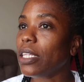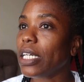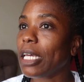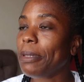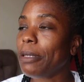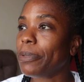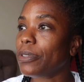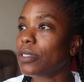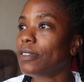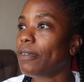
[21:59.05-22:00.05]
look at
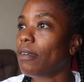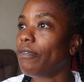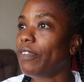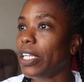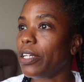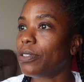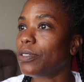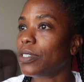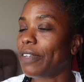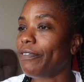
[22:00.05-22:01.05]
people's videos and